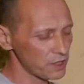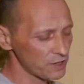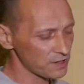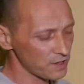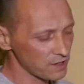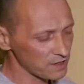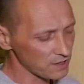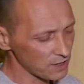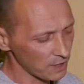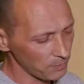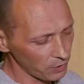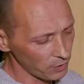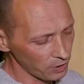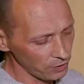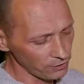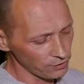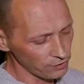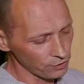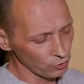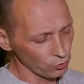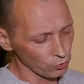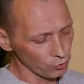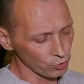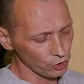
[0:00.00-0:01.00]
Just
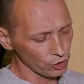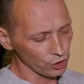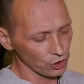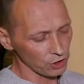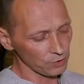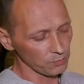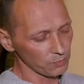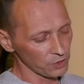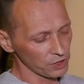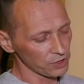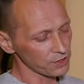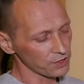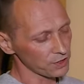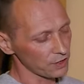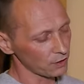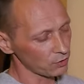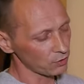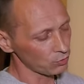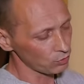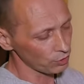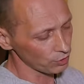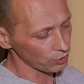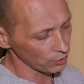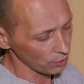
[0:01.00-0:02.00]
because of the
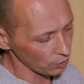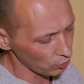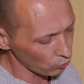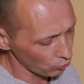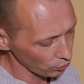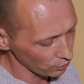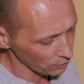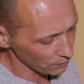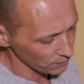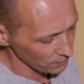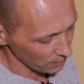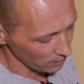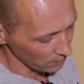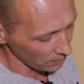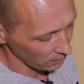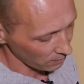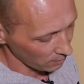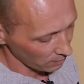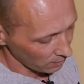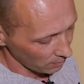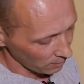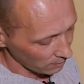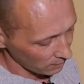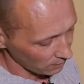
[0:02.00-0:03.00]
stabilizing muscles that
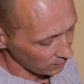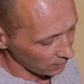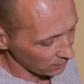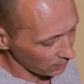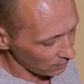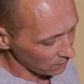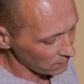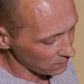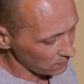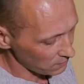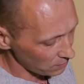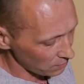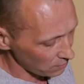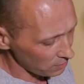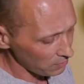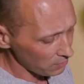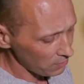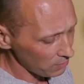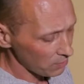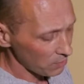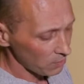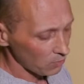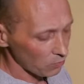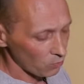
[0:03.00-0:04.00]
are on the hand,
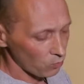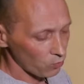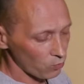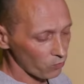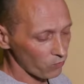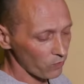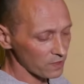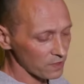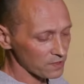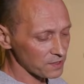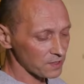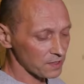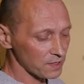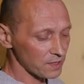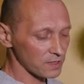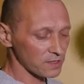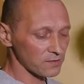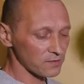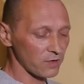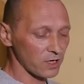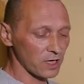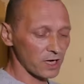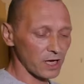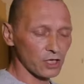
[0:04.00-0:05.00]
your
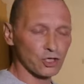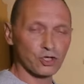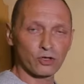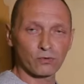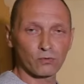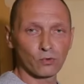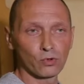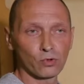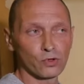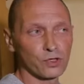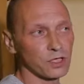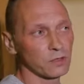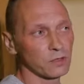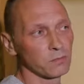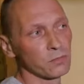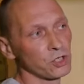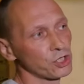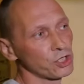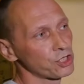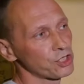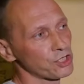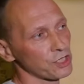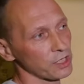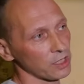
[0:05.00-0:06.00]
muscles unfold.
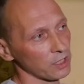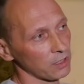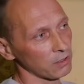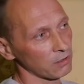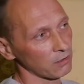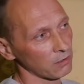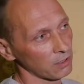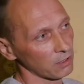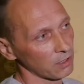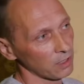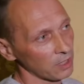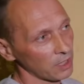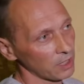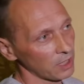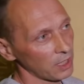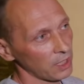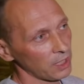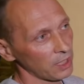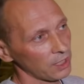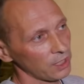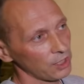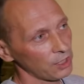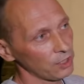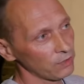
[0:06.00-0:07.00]

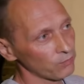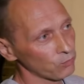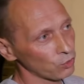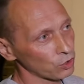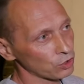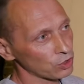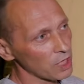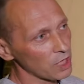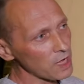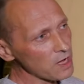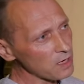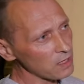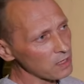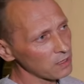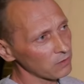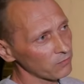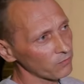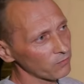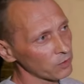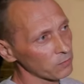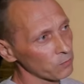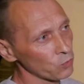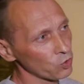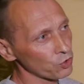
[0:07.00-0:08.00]
And this is
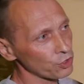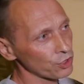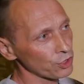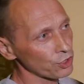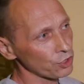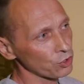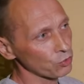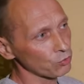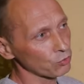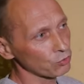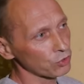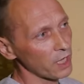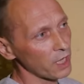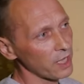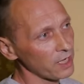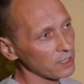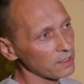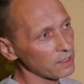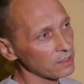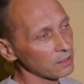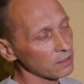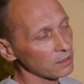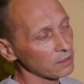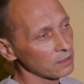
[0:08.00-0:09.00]
how you can hit
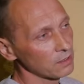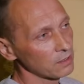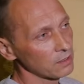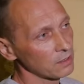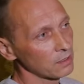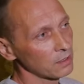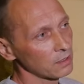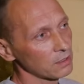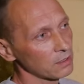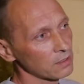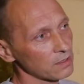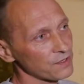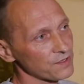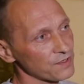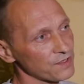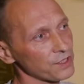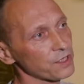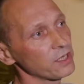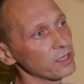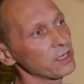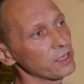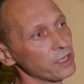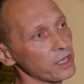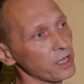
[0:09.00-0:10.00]
harder.
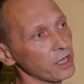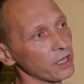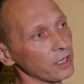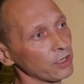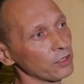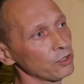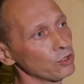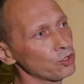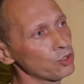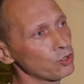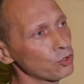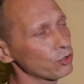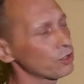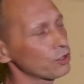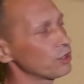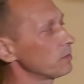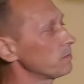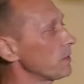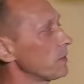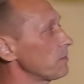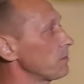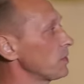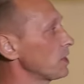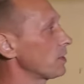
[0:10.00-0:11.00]
One more thing,
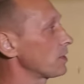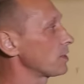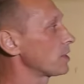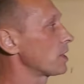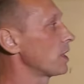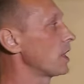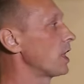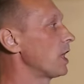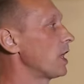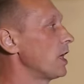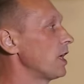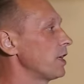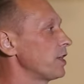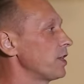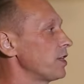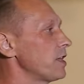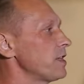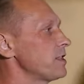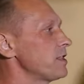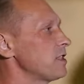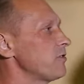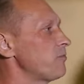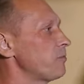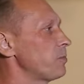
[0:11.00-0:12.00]
if in the
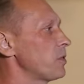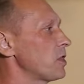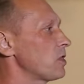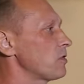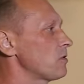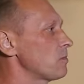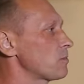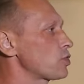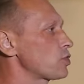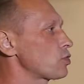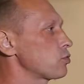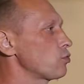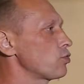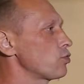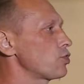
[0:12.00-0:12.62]
first case you make a